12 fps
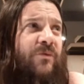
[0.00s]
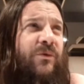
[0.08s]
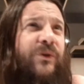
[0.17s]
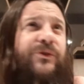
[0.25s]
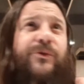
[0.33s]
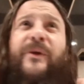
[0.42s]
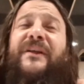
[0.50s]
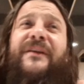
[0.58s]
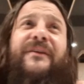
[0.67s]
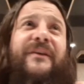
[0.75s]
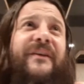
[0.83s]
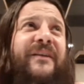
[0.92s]
Was
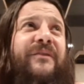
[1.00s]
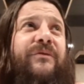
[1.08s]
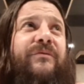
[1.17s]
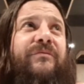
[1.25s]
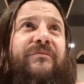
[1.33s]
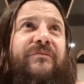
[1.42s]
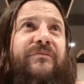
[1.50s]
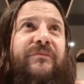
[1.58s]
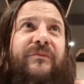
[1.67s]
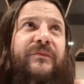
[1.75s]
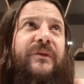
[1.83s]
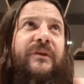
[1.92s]
written in
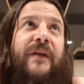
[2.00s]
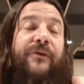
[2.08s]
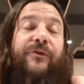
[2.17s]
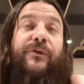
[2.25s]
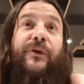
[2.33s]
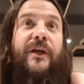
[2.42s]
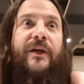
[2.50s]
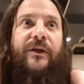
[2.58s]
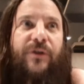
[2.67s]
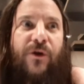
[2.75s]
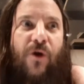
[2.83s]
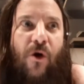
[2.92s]
like 3
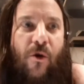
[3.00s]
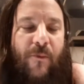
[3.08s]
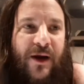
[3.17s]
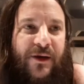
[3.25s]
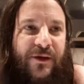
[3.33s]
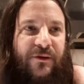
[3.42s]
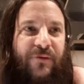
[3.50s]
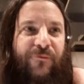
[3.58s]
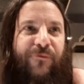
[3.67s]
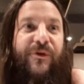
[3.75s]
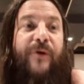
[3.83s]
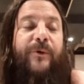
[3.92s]
years ago, man, in
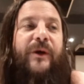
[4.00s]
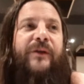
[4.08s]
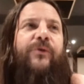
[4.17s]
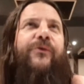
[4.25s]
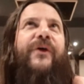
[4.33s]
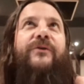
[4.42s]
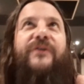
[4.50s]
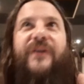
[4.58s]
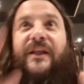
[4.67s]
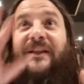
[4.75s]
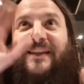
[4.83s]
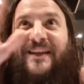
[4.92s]
February
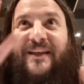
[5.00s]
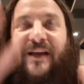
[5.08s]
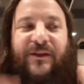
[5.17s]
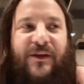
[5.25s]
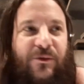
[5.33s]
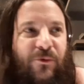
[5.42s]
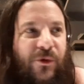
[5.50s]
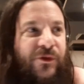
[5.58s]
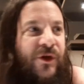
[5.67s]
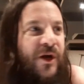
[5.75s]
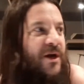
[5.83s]
2018, I think it was.